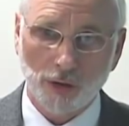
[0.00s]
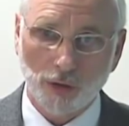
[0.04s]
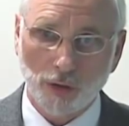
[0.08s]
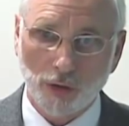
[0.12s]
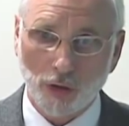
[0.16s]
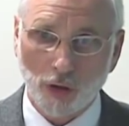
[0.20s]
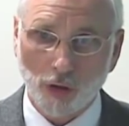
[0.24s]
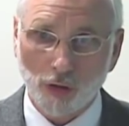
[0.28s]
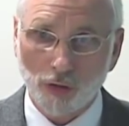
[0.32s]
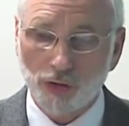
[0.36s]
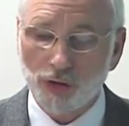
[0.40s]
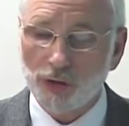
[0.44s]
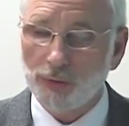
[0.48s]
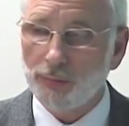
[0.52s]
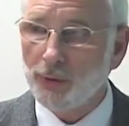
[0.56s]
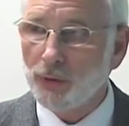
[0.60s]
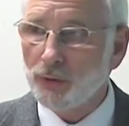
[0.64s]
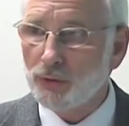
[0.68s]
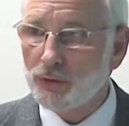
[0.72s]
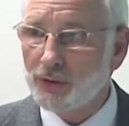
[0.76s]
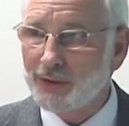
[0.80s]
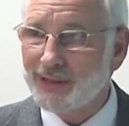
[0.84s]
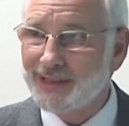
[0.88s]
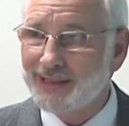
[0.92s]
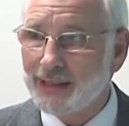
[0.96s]
to
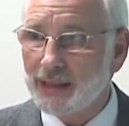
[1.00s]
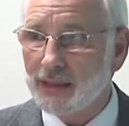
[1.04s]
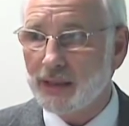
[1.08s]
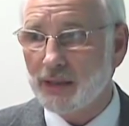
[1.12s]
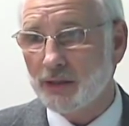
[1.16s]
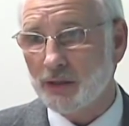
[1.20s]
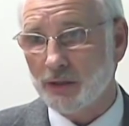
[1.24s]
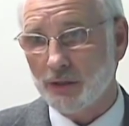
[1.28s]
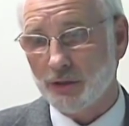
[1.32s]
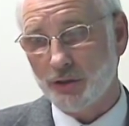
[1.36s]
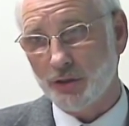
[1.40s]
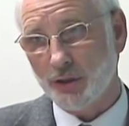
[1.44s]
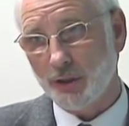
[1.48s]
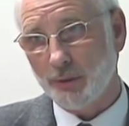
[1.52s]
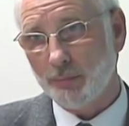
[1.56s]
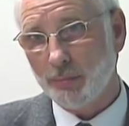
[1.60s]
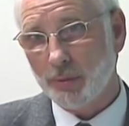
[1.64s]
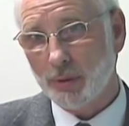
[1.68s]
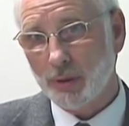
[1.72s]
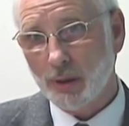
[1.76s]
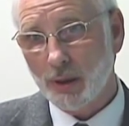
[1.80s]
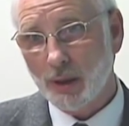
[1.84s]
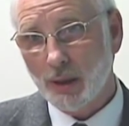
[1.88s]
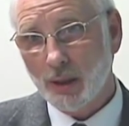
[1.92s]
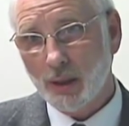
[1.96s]
contribute to citizenship,
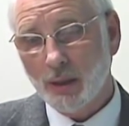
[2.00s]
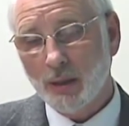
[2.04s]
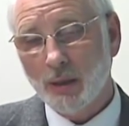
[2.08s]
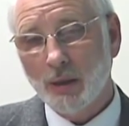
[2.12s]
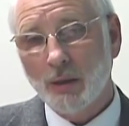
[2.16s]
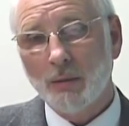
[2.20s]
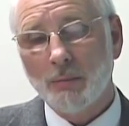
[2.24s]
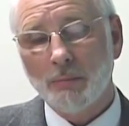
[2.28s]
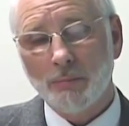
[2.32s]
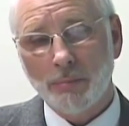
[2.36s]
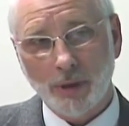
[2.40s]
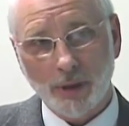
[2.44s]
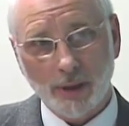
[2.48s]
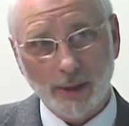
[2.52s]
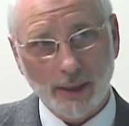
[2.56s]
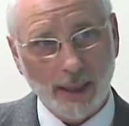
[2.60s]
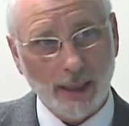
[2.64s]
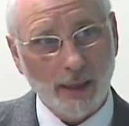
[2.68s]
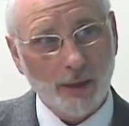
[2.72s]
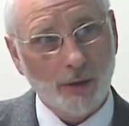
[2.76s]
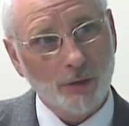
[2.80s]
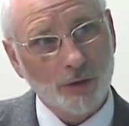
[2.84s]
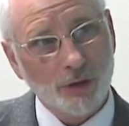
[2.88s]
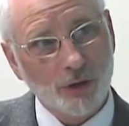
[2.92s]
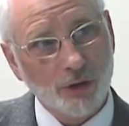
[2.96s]
but
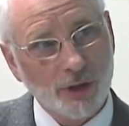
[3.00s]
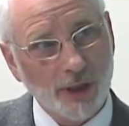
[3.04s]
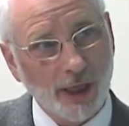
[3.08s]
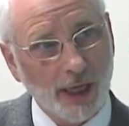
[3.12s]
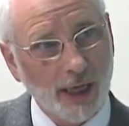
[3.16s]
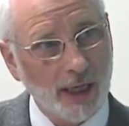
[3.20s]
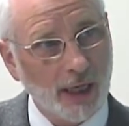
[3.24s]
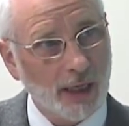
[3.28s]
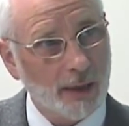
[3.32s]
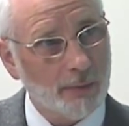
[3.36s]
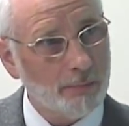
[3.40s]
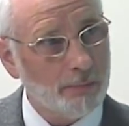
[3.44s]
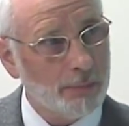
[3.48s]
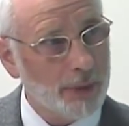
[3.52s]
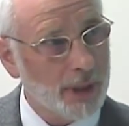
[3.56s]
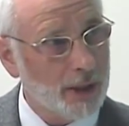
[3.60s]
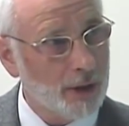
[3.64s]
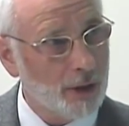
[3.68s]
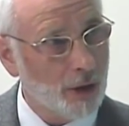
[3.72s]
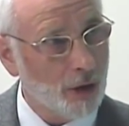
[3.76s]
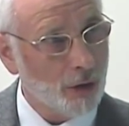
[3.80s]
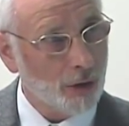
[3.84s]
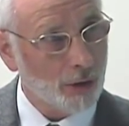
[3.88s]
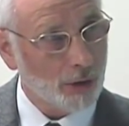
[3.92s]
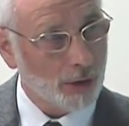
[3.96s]
now to take it
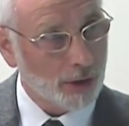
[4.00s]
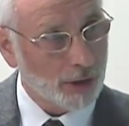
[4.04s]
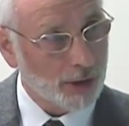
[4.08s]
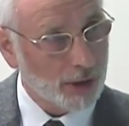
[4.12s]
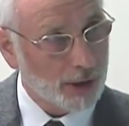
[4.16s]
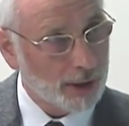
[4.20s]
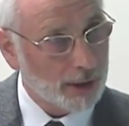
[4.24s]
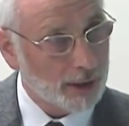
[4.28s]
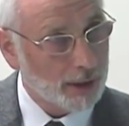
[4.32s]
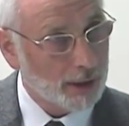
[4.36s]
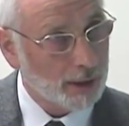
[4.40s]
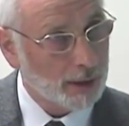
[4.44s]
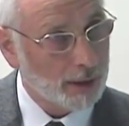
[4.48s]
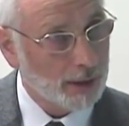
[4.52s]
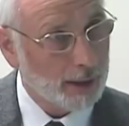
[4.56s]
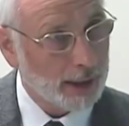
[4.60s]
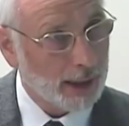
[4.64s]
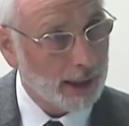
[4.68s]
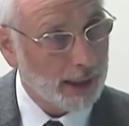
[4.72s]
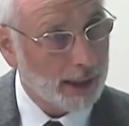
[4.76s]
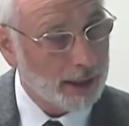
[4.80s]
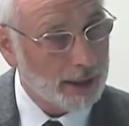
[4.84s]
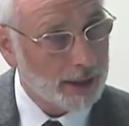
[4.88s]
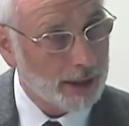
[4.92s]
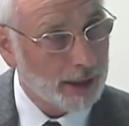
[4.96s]
beyond the
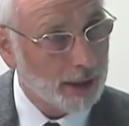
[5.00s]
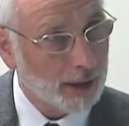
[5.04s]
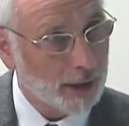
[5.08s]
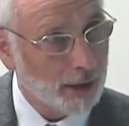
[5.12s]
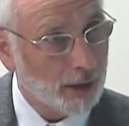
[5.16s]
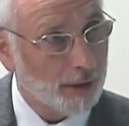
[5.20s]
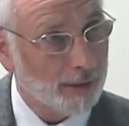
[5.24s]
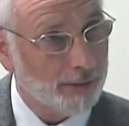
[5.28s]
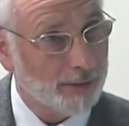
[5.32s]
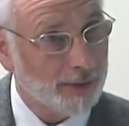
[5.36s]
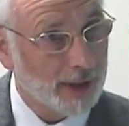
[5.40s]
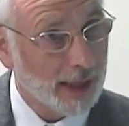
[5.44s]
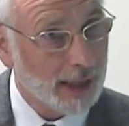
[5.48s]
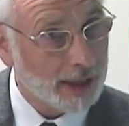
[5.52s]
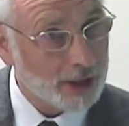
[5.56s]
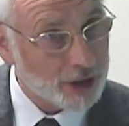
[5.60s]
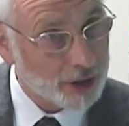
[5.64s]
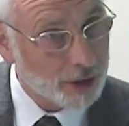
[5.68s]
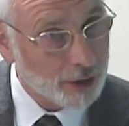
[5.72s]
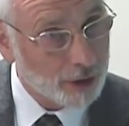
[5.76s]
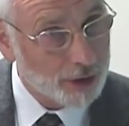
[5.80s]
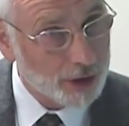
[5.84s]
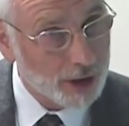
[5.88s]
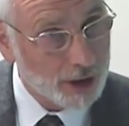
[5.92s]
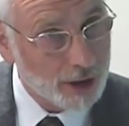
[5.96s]
idea of
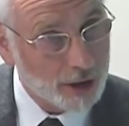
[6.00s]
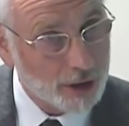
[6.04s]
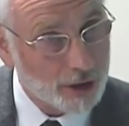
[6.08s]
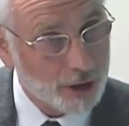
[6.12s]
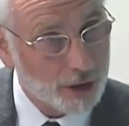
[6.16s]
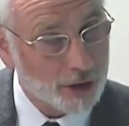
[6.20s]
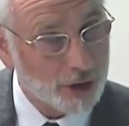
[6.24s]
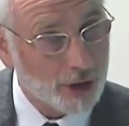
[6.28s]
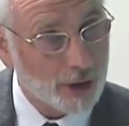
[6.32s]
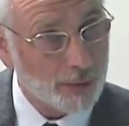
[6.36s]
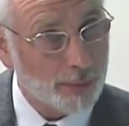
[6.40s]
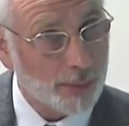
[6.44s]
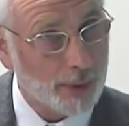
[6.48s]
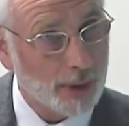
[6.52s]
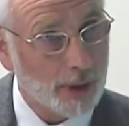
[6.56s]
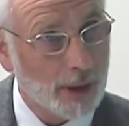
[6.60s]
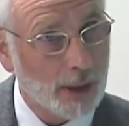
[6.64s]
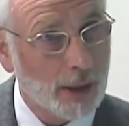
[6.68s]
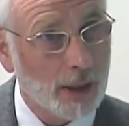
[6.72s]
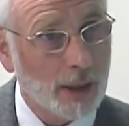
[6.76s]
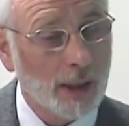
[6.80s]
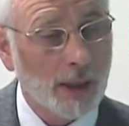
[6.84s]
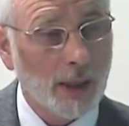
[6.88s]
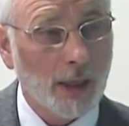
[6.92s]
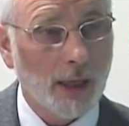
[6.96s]
national citizenship
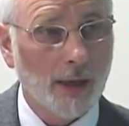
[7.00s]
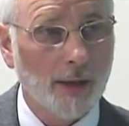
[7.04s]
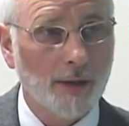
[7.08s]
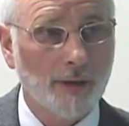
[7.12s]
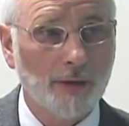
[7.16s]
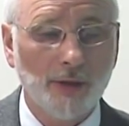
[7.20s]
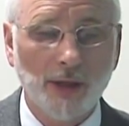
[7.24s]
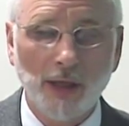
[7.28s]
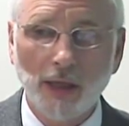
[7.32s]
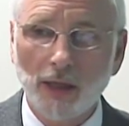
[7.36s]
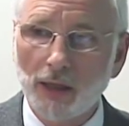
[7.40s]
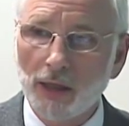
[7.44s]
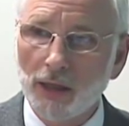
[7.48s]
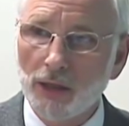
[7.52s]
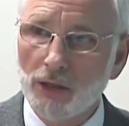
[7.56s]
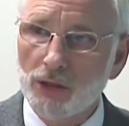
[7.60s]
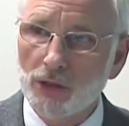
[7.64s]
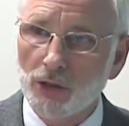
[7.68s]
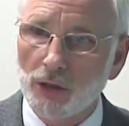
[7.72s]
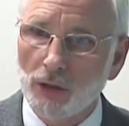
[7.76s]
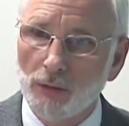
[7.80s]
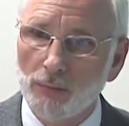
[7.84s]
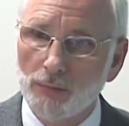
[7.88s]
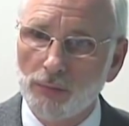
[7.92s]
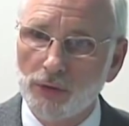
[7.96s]
and think in
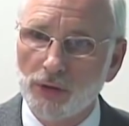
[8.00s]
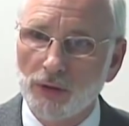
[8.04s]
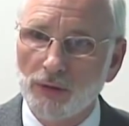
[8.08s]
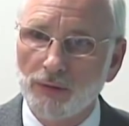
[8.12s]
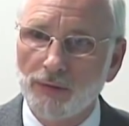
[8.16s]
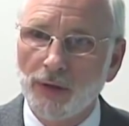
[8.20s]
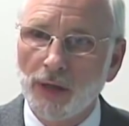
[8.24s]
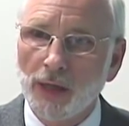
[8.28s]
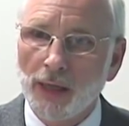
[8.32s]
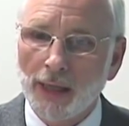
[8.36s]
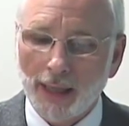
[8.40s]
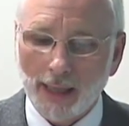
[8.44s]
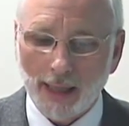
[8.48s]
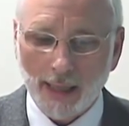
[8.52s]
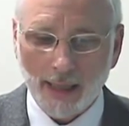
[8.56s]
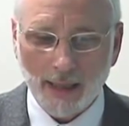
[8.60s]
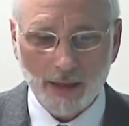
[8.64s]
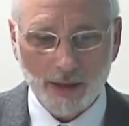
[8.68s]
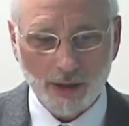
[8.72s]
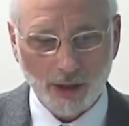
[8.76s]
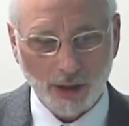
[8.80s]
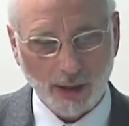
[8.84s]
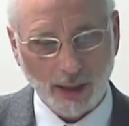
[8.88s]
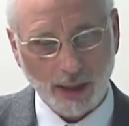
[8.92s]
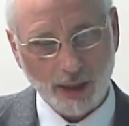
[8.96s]
terms of
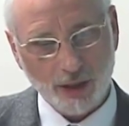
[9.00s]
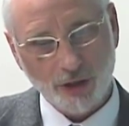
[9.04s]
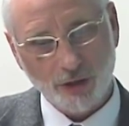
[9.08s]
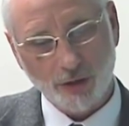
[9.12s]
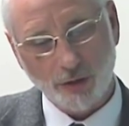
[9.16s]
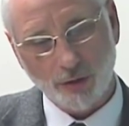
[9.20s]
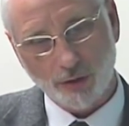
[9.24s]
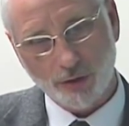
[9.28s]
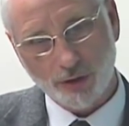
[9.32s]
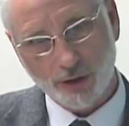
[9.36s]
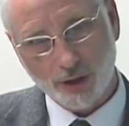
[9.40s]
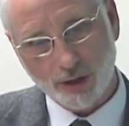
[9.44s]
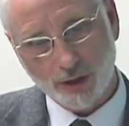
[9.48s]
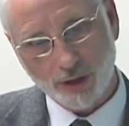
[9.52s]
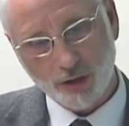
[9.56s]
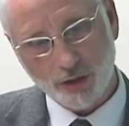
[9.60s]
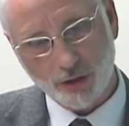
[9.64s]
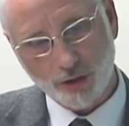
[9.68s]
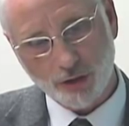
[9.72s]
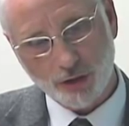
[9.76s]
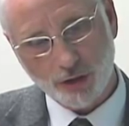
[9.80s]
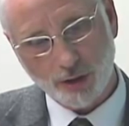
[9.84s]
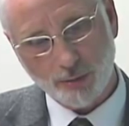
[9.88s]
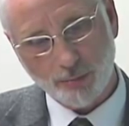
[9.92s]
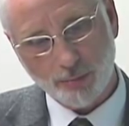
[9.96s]
international
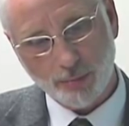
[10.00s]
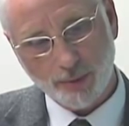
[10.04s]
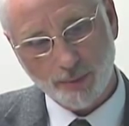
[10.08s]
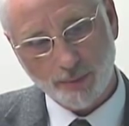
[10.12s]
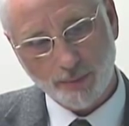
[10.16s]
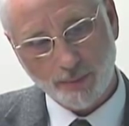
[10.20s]
citizenship.